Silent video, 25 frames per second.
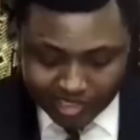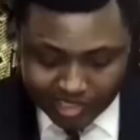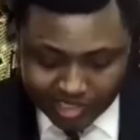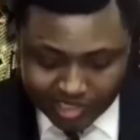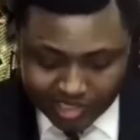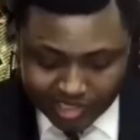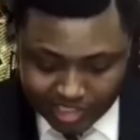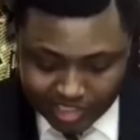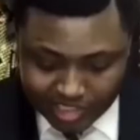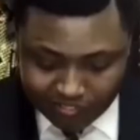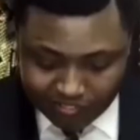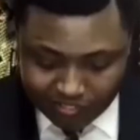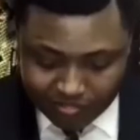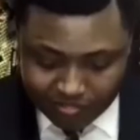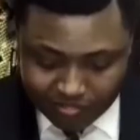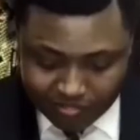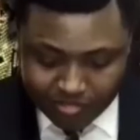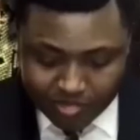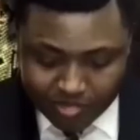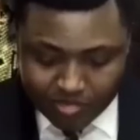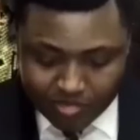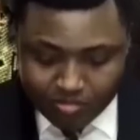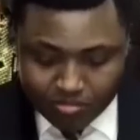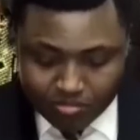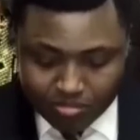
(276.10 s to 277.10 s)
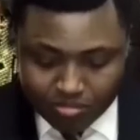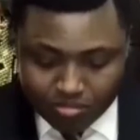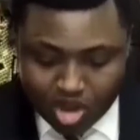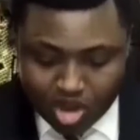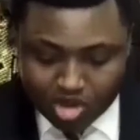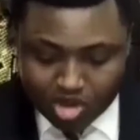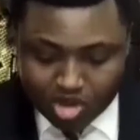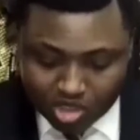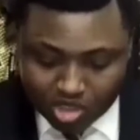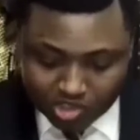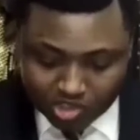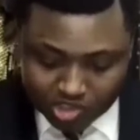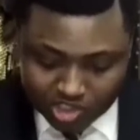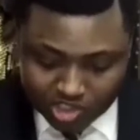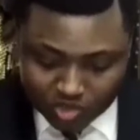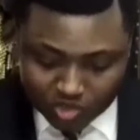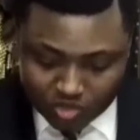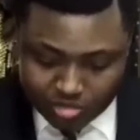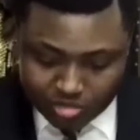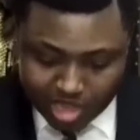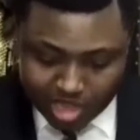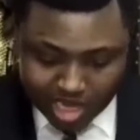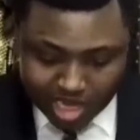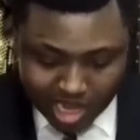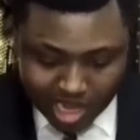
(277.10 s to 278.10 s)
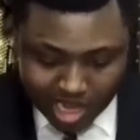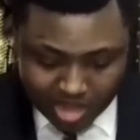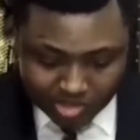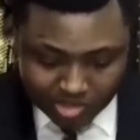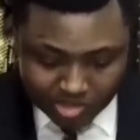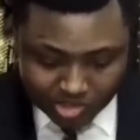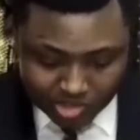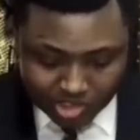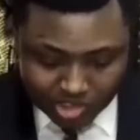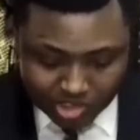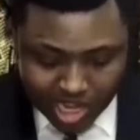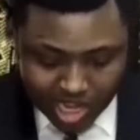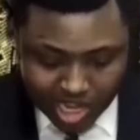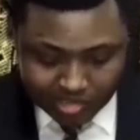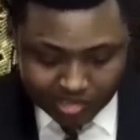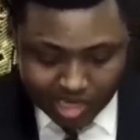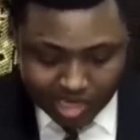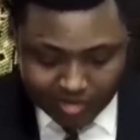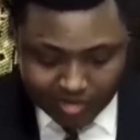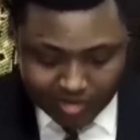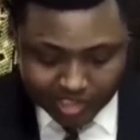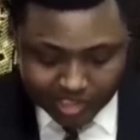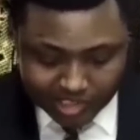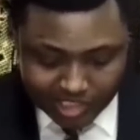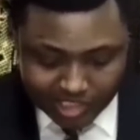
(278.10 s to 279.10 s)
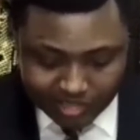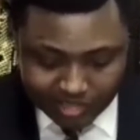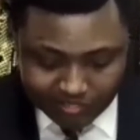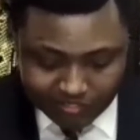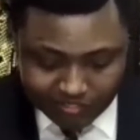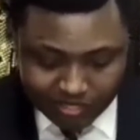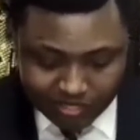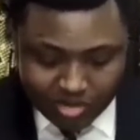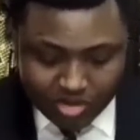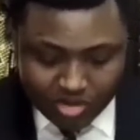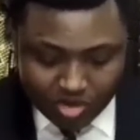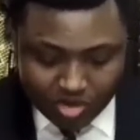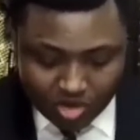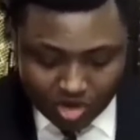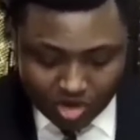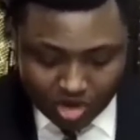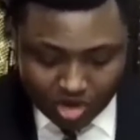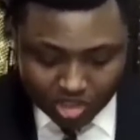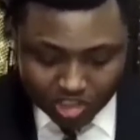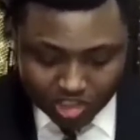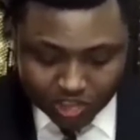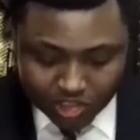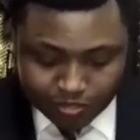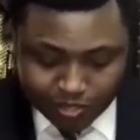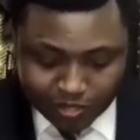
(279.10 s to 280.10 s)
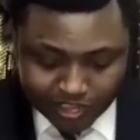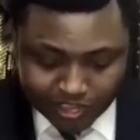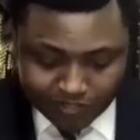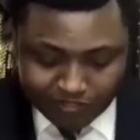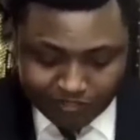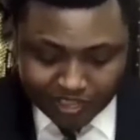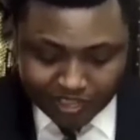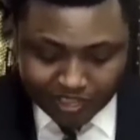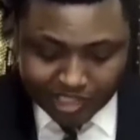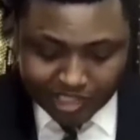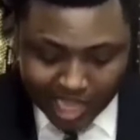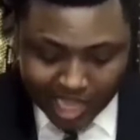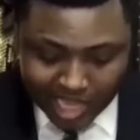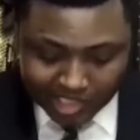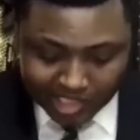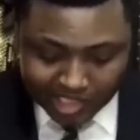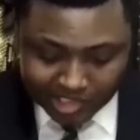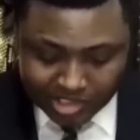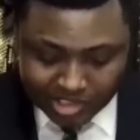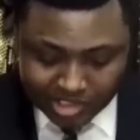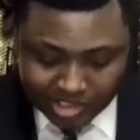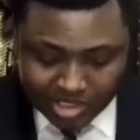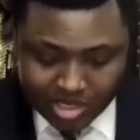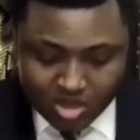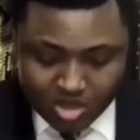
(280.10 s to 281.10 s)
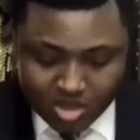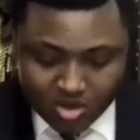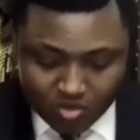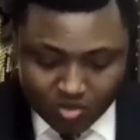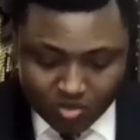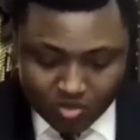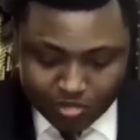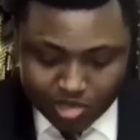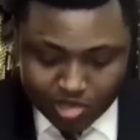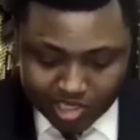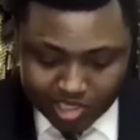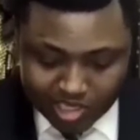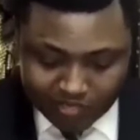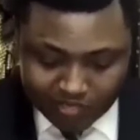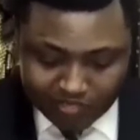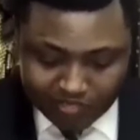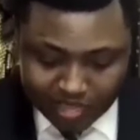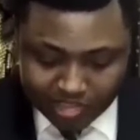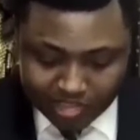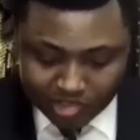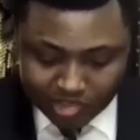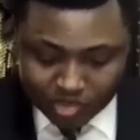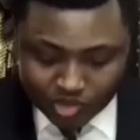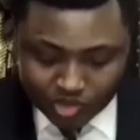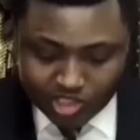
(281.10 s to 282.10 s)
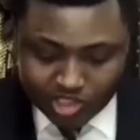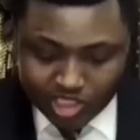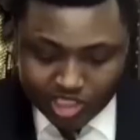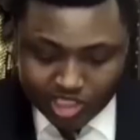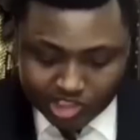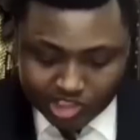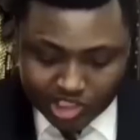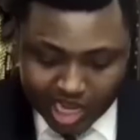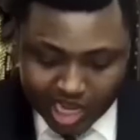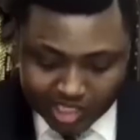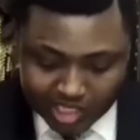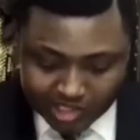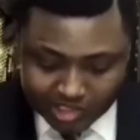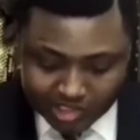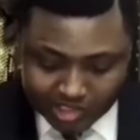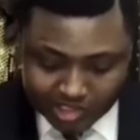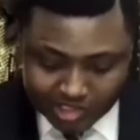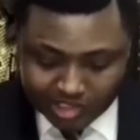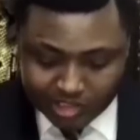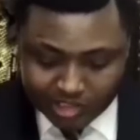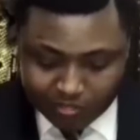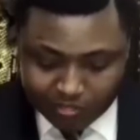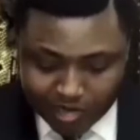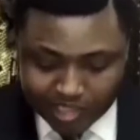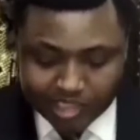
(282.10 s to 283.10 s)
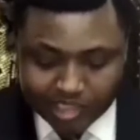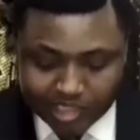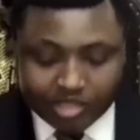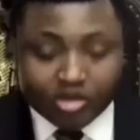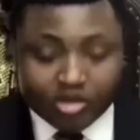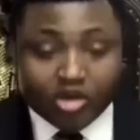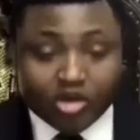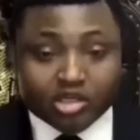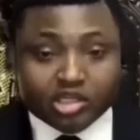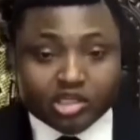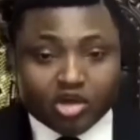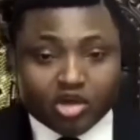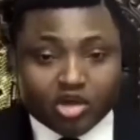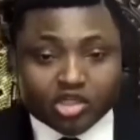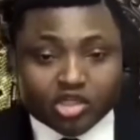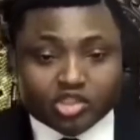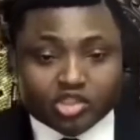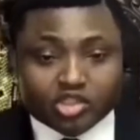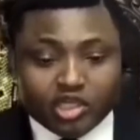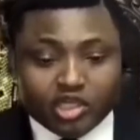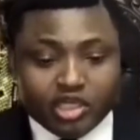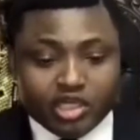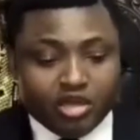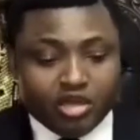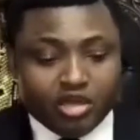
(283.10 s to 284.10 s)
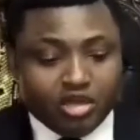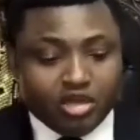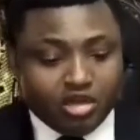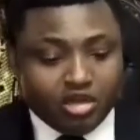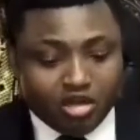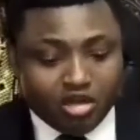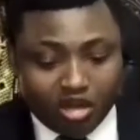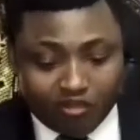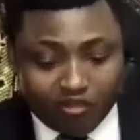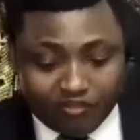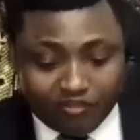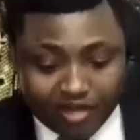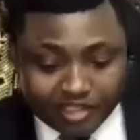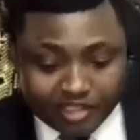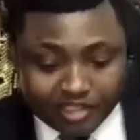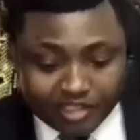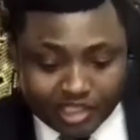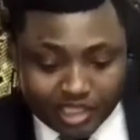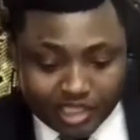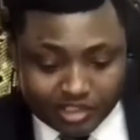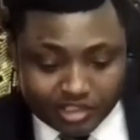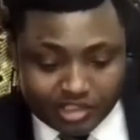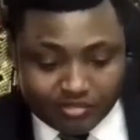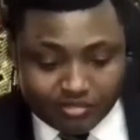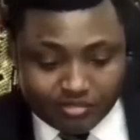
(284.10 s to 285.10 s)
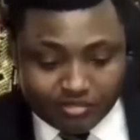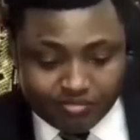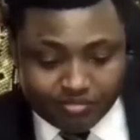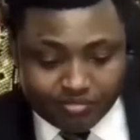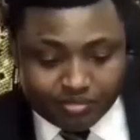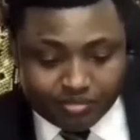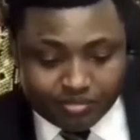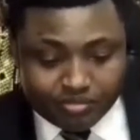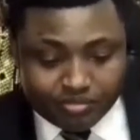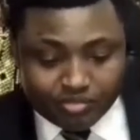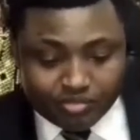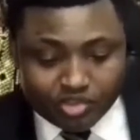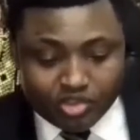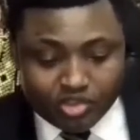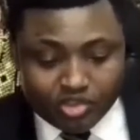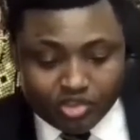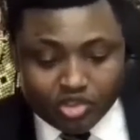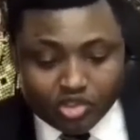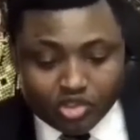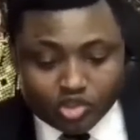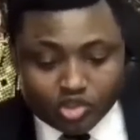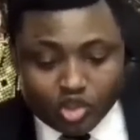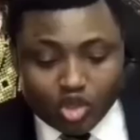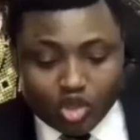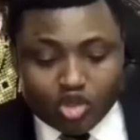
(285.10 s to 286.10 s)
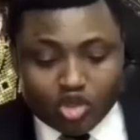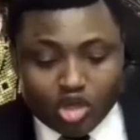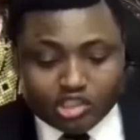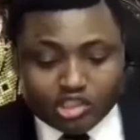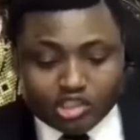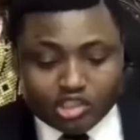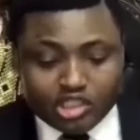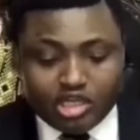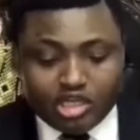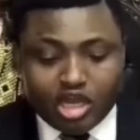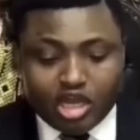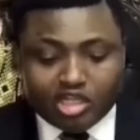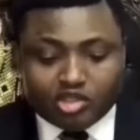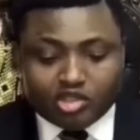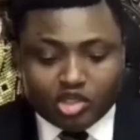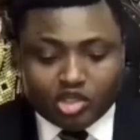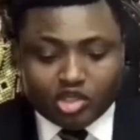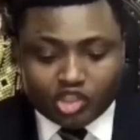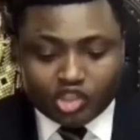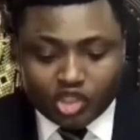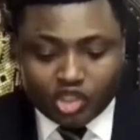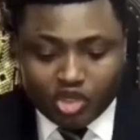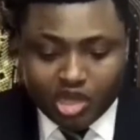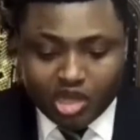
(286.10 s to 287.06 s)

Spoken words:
or specific task will be given to each liaison depending on the country of residence. To continue to show our resoluteness to exit Nigeria this year